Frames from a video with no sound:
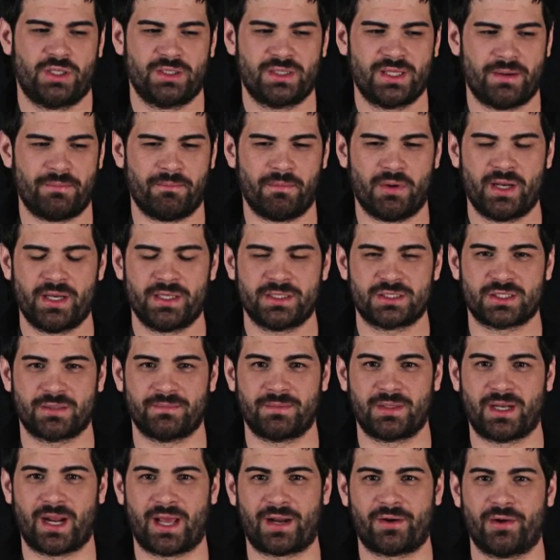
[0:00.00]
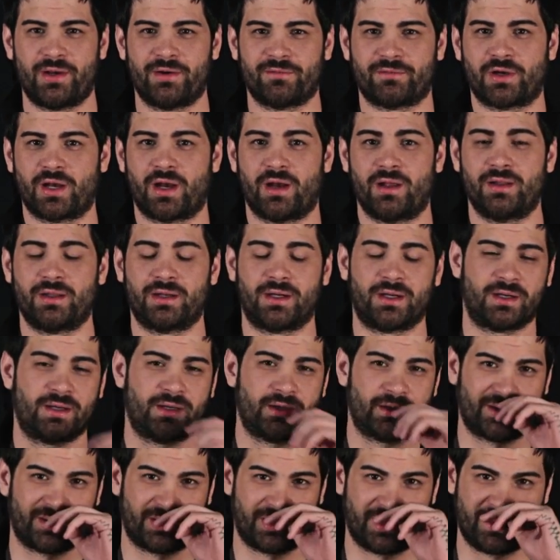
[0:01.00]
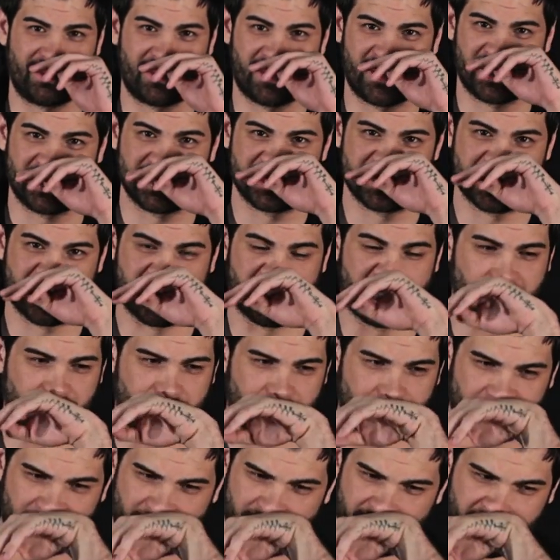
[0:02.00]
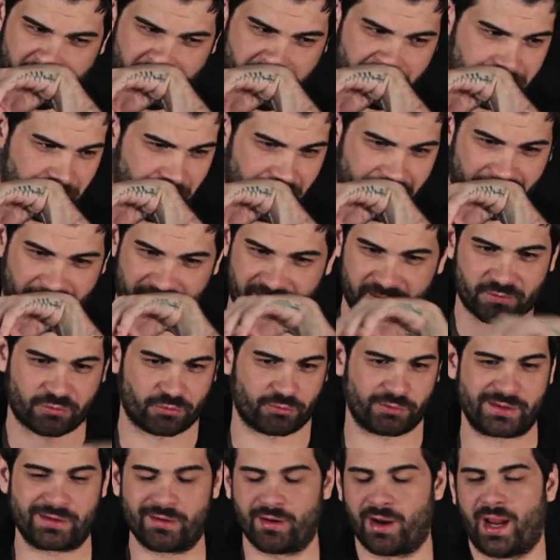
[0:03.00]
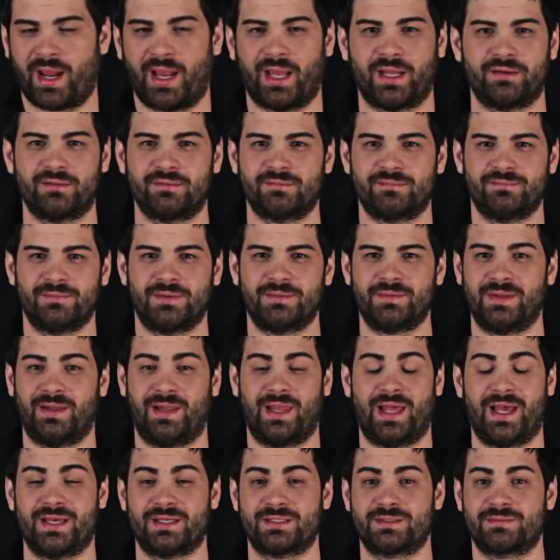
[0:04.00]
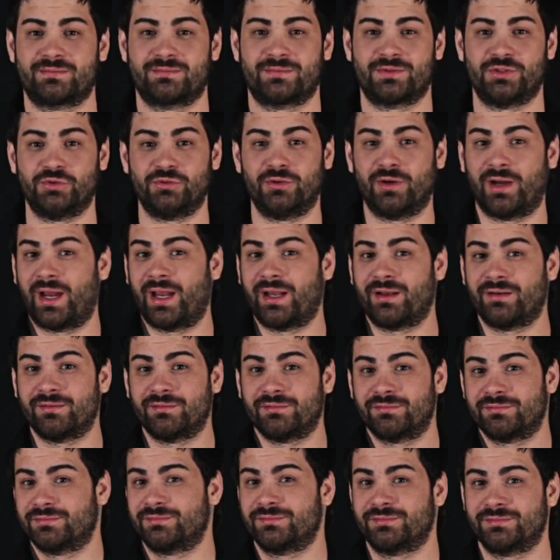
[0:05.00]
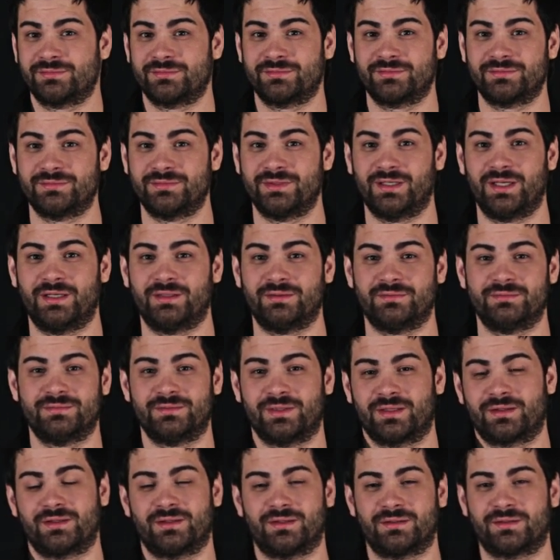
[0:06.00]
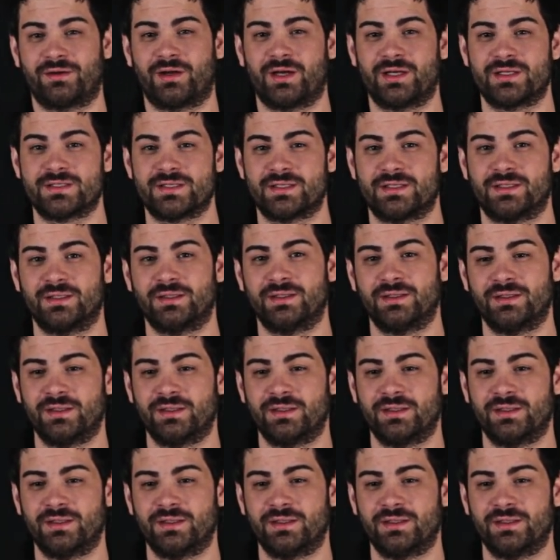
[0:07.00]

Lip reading: Not that much. I mean, I don't have color or anything, so I don't know, probably like $3,000, maybe less, $2,000. Yeah, nothing crazy.